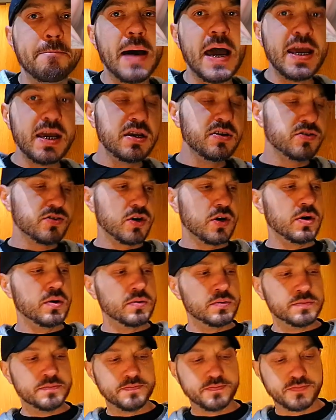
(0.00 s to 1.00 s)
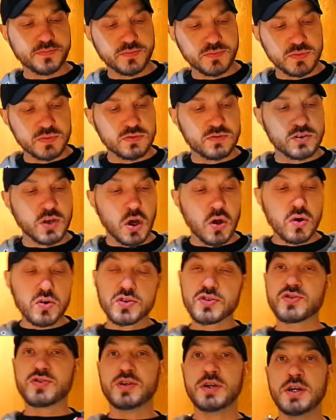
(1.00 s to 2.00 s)
Basil,
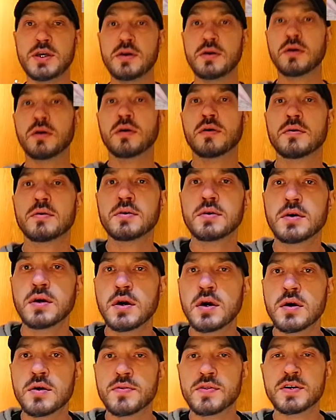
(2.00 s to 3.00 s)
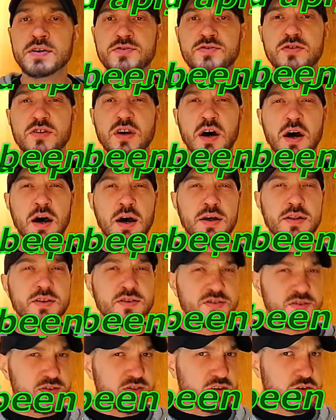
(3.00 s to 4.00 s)
Tulsi, this uh,
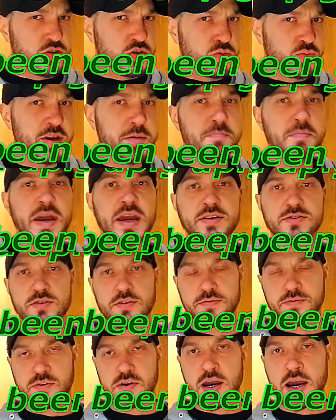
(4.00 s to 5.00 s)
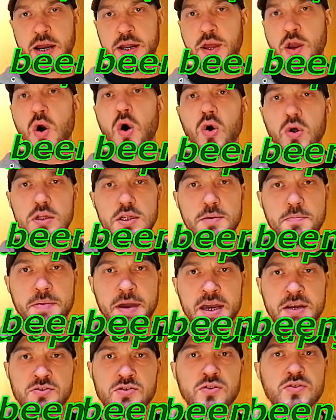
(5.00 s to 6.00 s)
this is the sweet basil variety. Holy
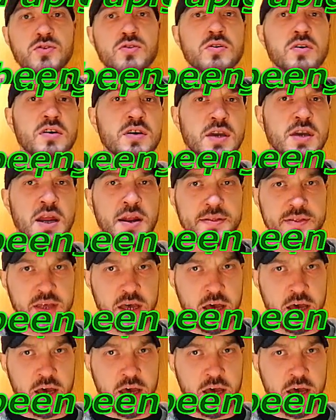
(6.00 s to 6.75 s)
basil you can get at the